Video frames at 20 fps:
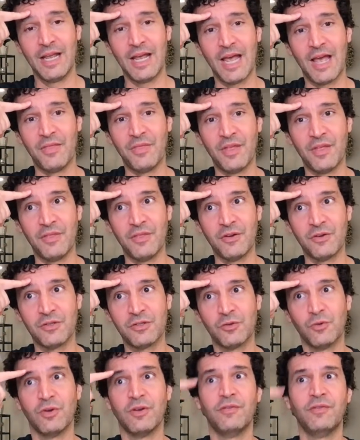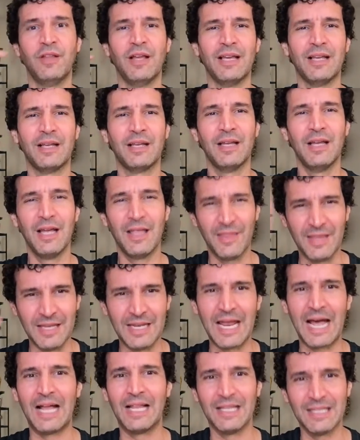and then there's sort of like the
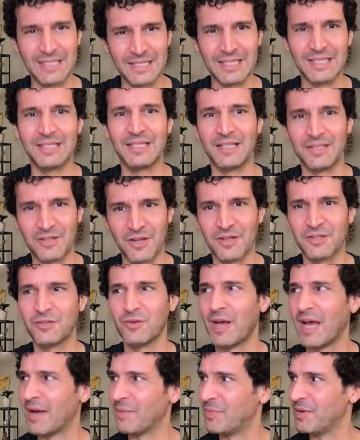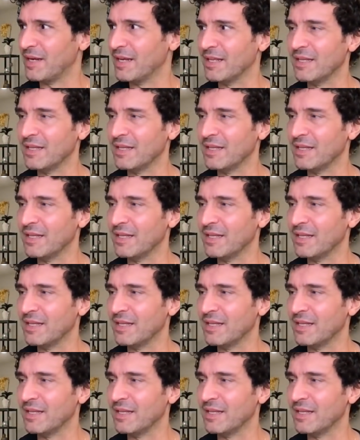analysis that's also happening.